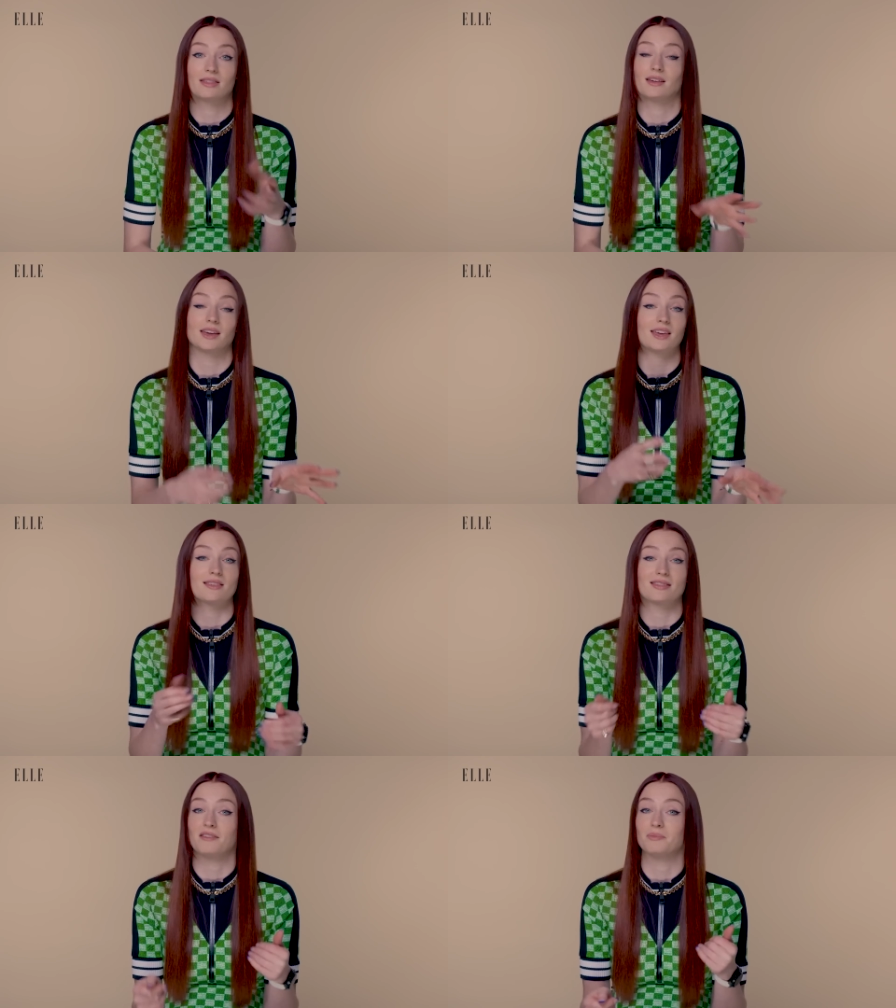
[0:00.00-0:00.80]
I think
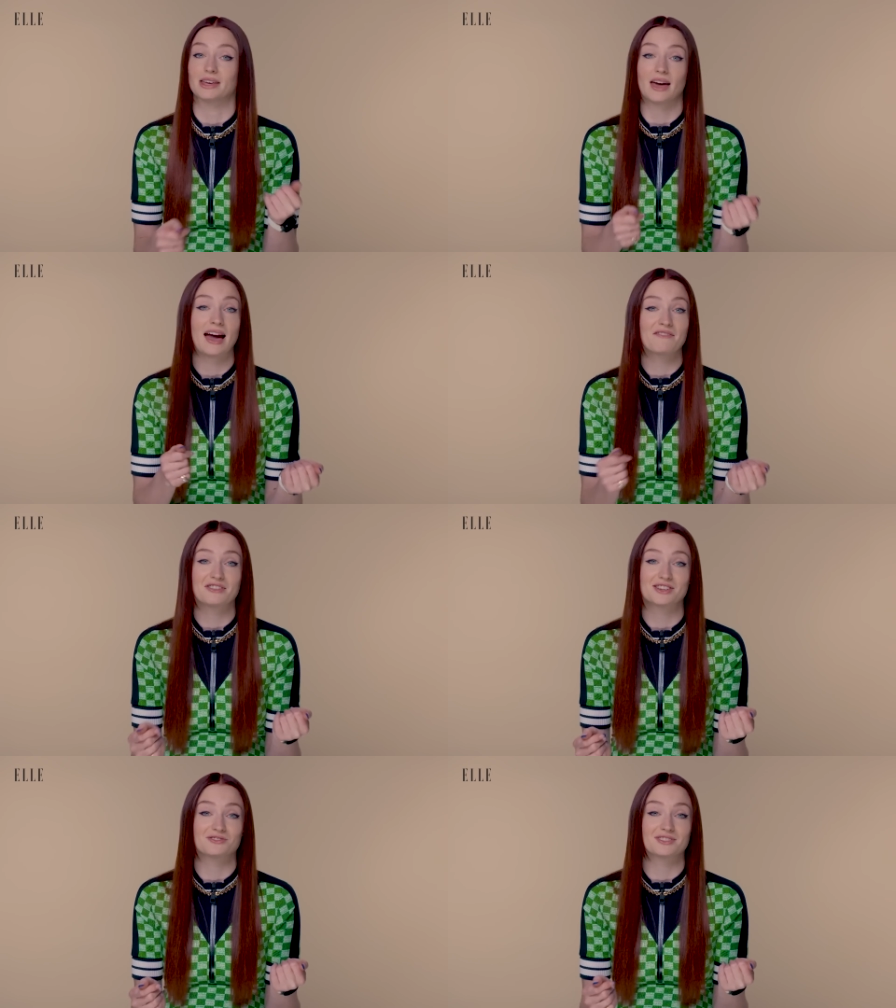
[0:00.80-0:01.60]
either they've been
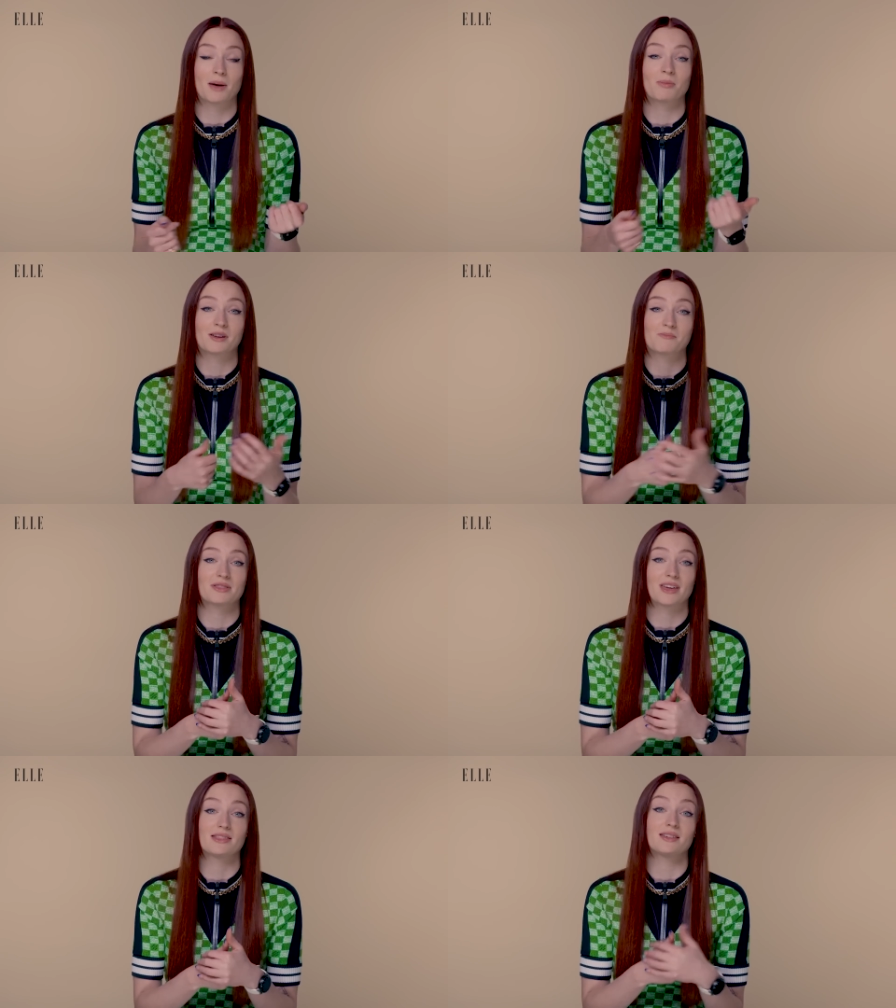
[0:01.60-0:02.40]
catfished or something,
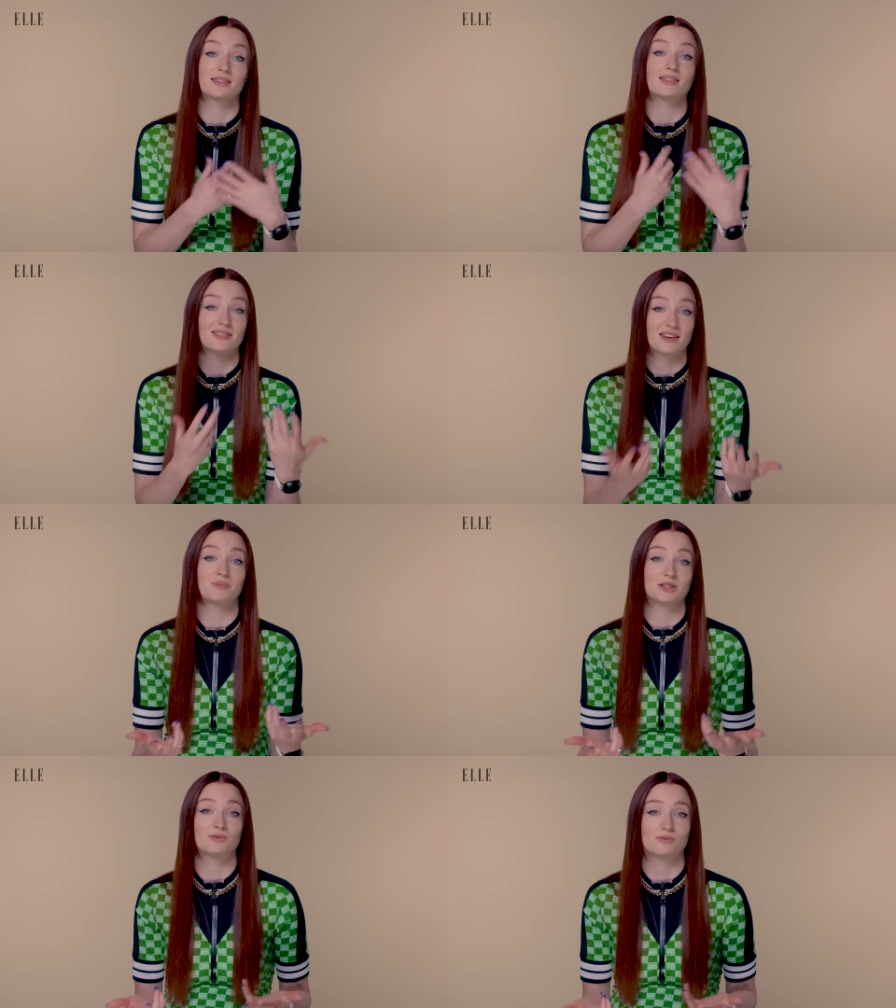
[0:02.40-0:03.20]
but they think that they've
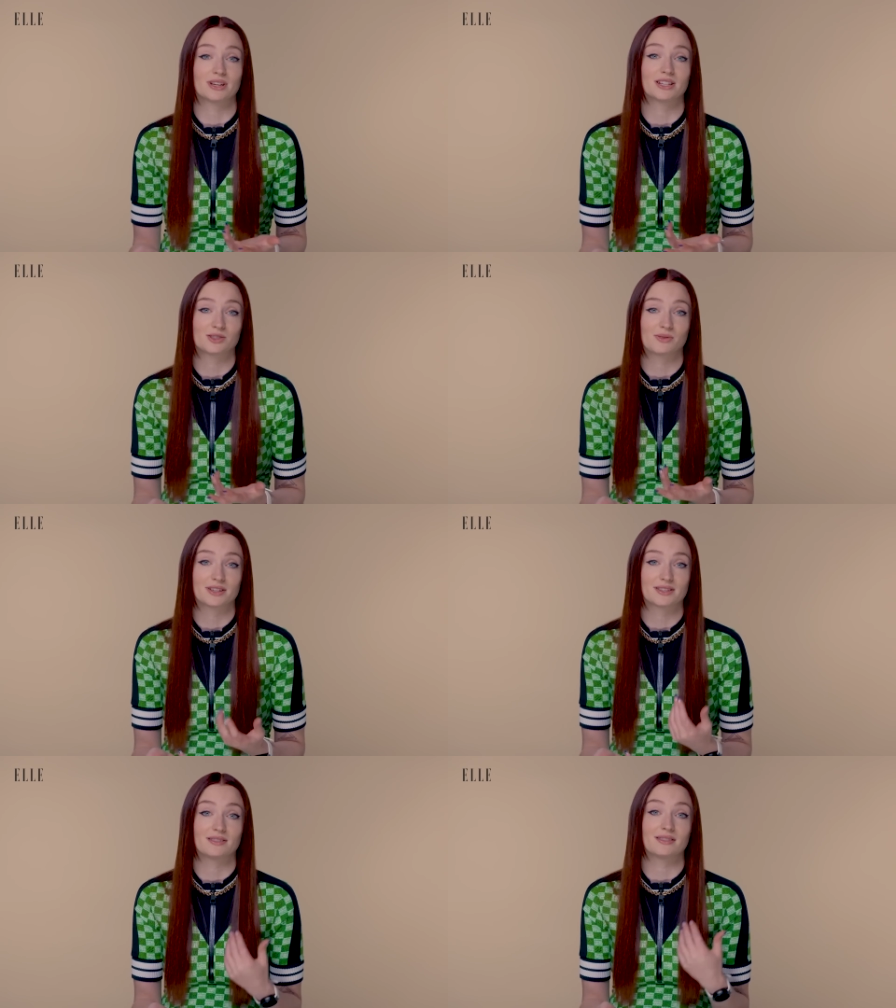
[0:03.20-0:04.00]
been talking to
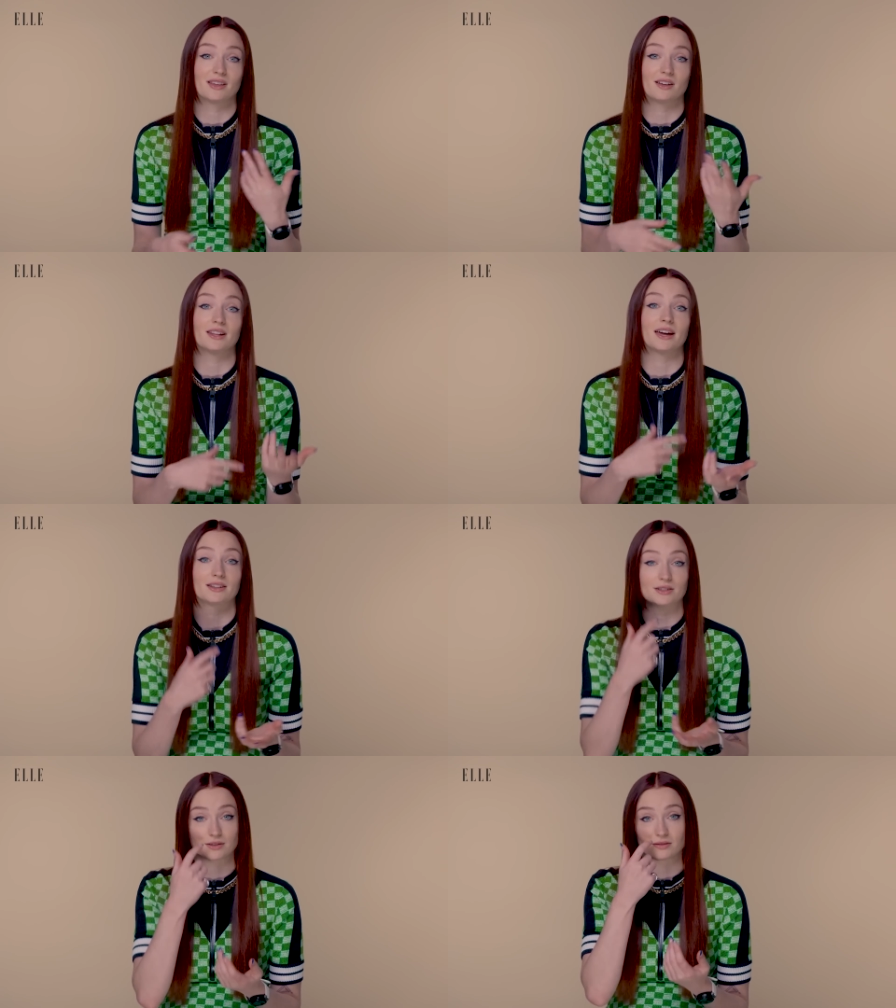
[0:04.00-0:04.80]
us, and they'll
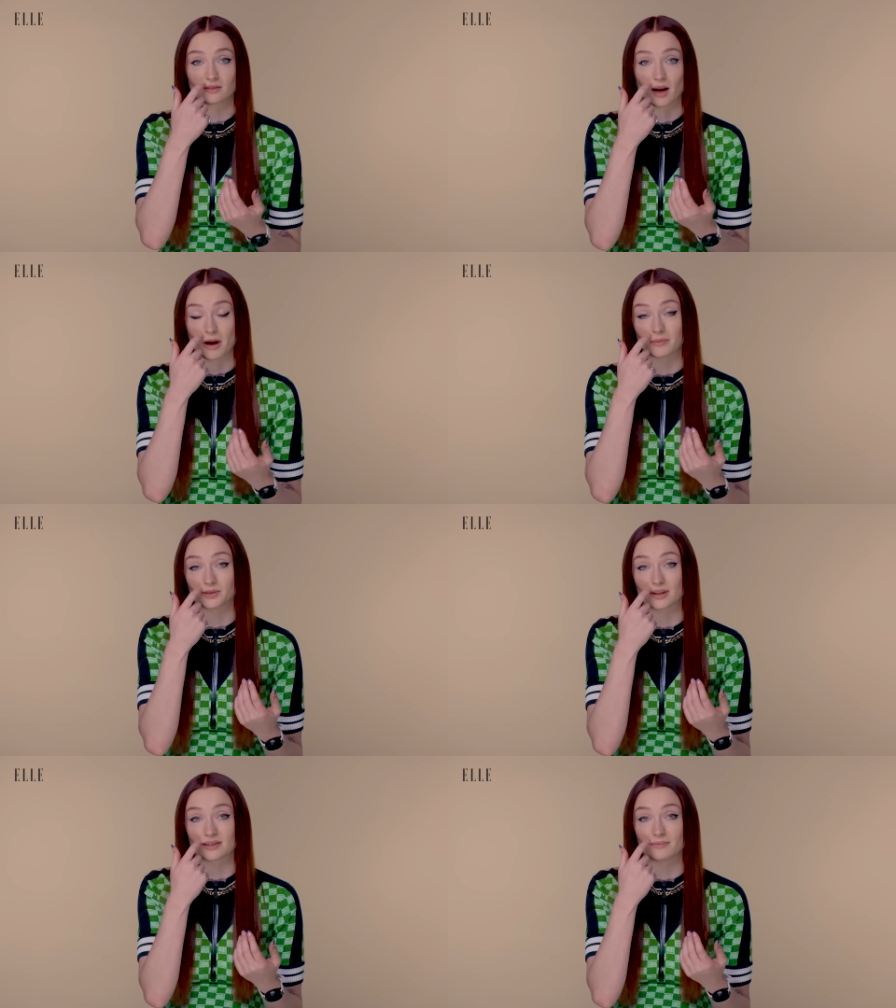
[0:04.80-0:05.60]
like come up
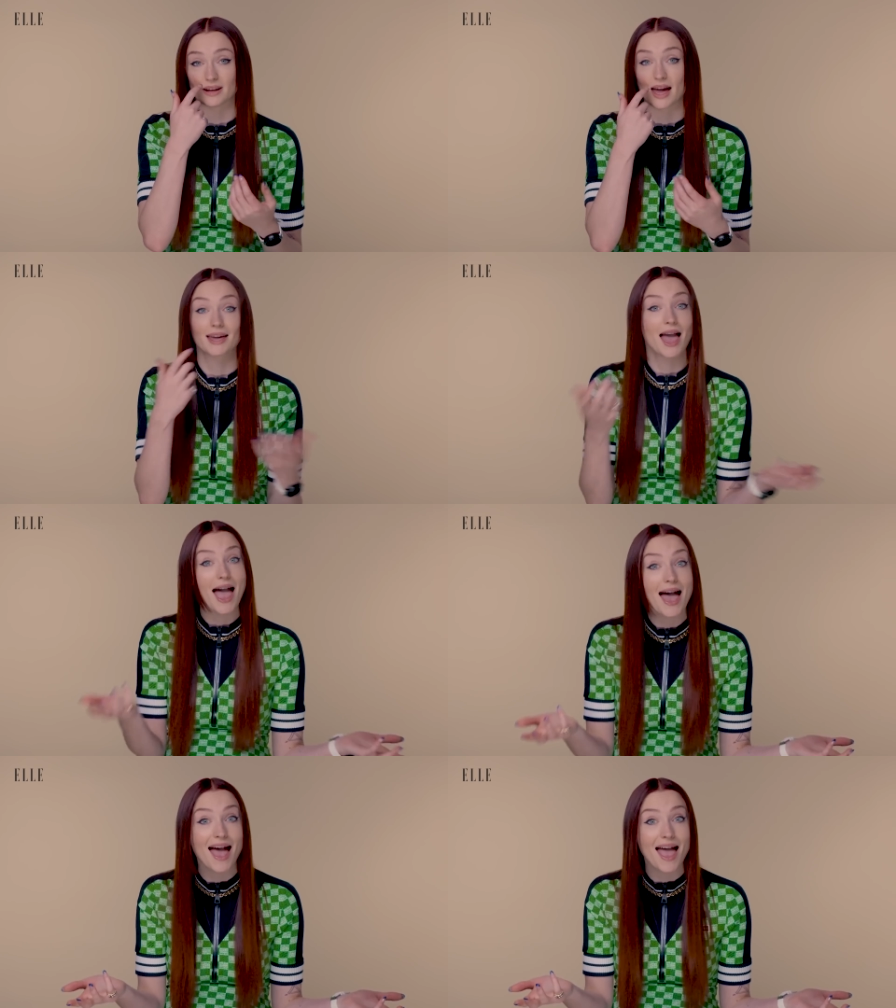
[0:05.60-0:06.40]
to us and be like,
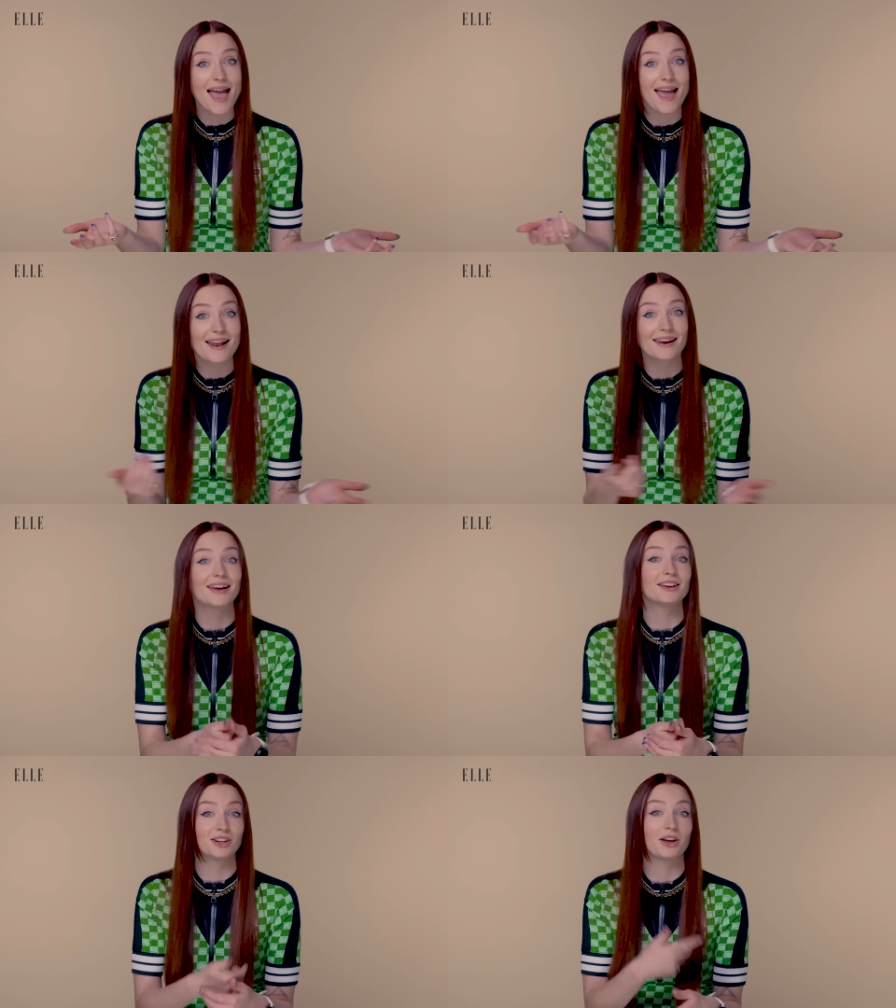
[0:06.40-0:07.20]
hey,
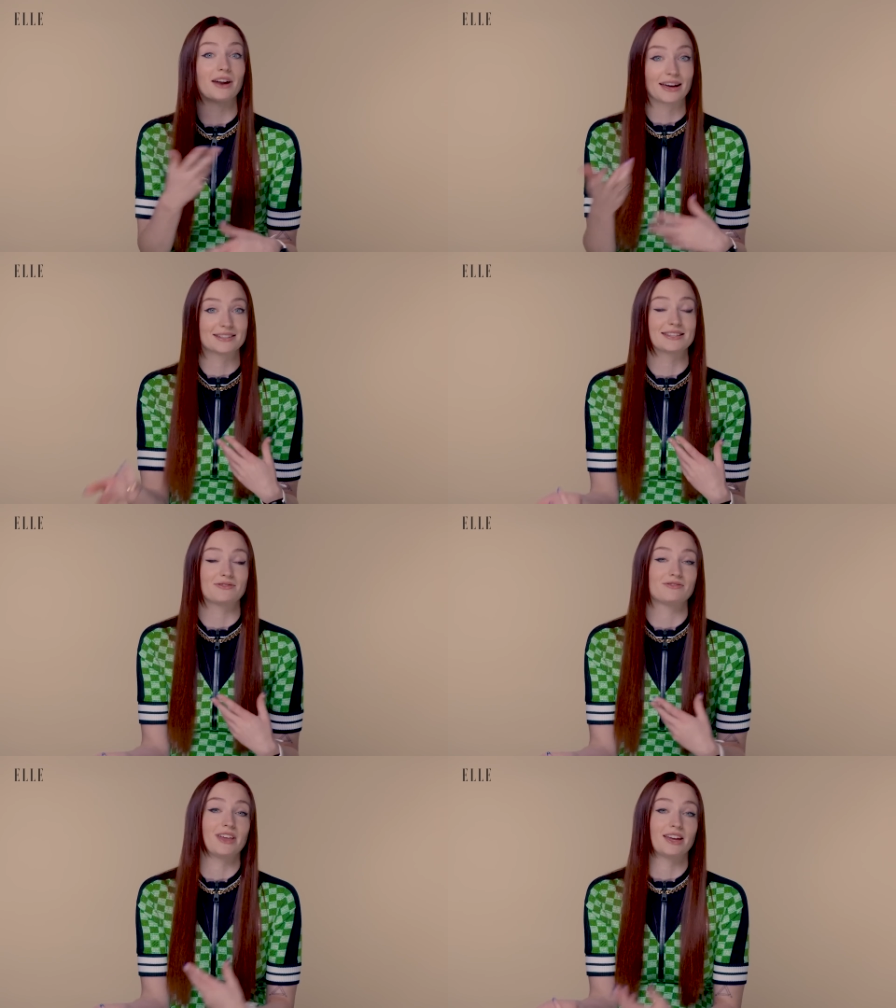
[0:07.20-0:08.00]
like, you know, like as if
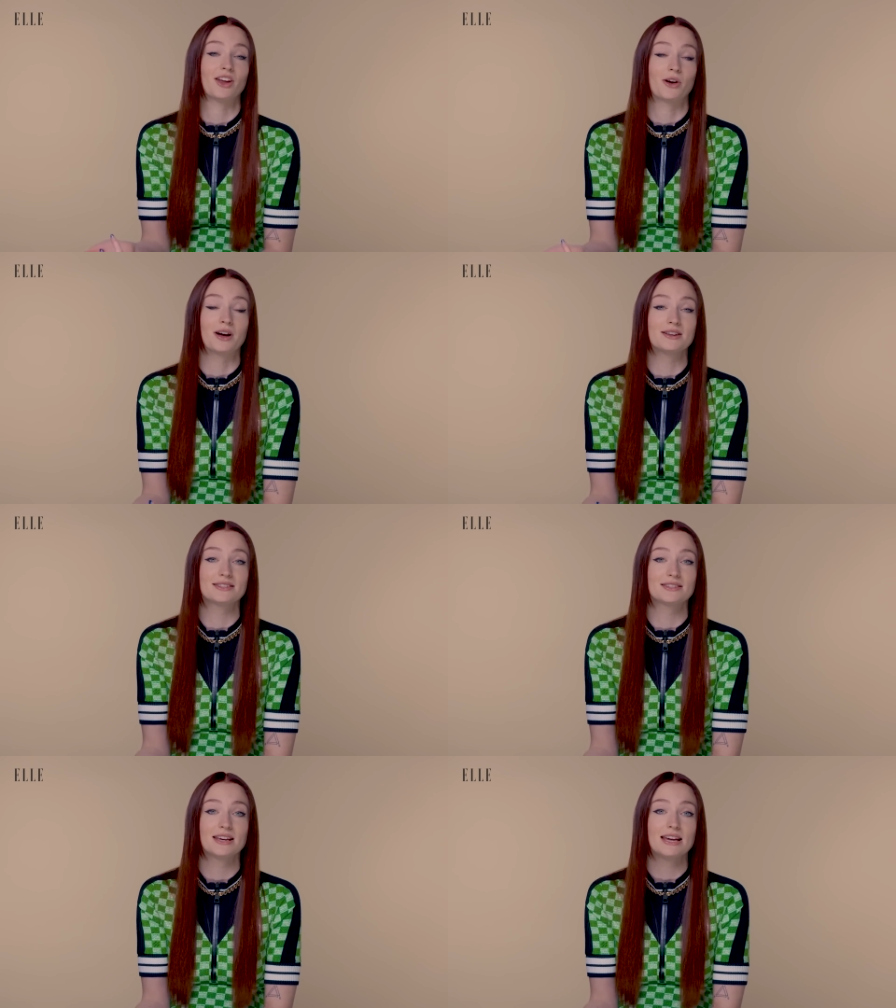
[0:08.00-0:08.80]
they know
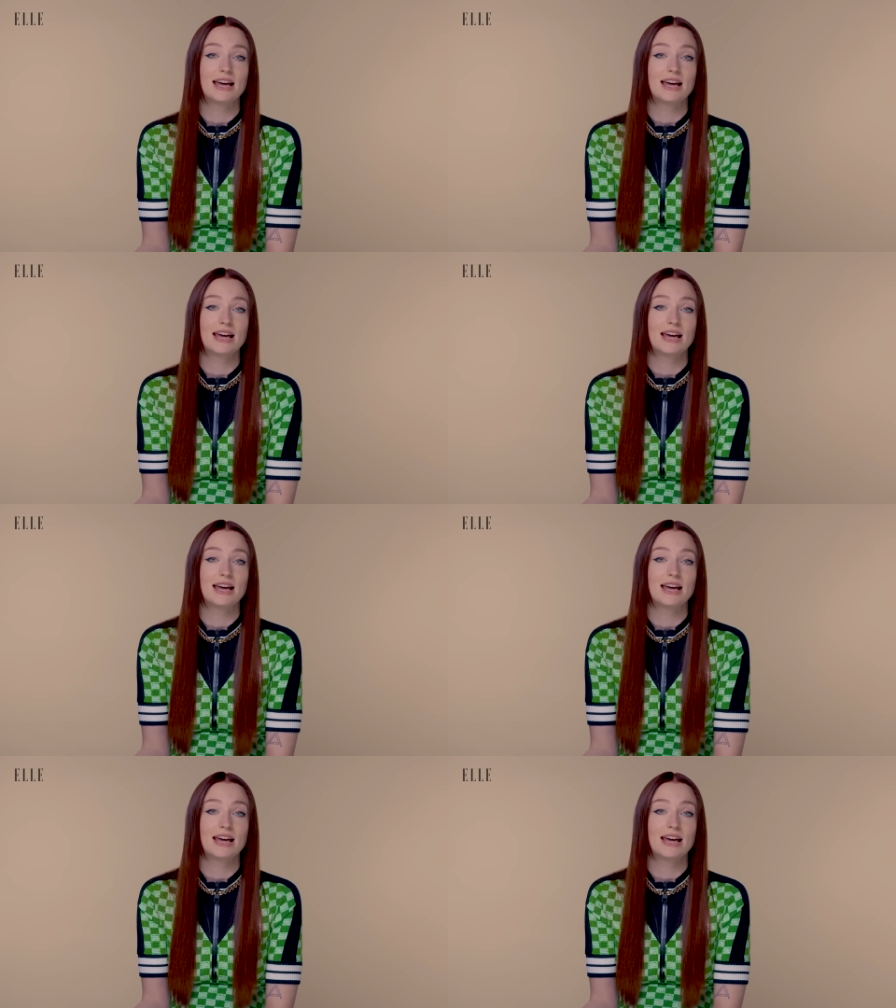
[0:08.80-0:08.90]
us,